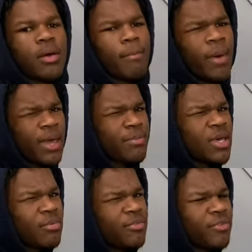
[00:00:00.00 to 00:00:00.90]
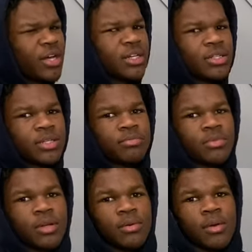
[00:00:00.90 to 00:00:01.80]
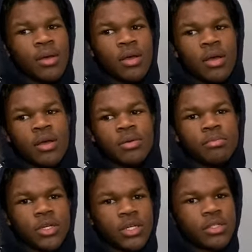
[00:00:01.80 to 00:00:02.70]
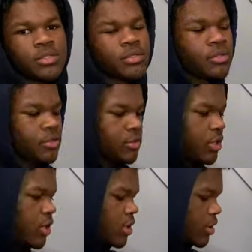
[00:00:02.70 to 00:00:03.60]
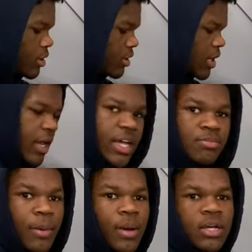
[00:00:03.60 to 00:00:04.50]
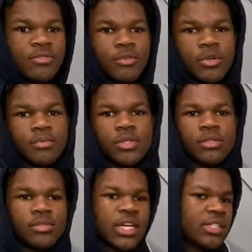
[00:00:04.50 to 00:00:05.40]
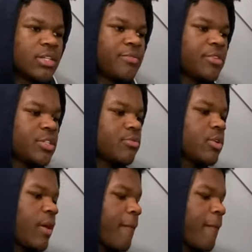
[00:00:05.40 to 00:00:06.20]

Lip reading: Might be able to find a clip, but yeah, gotta ask my pops for it, but that's enough for this one.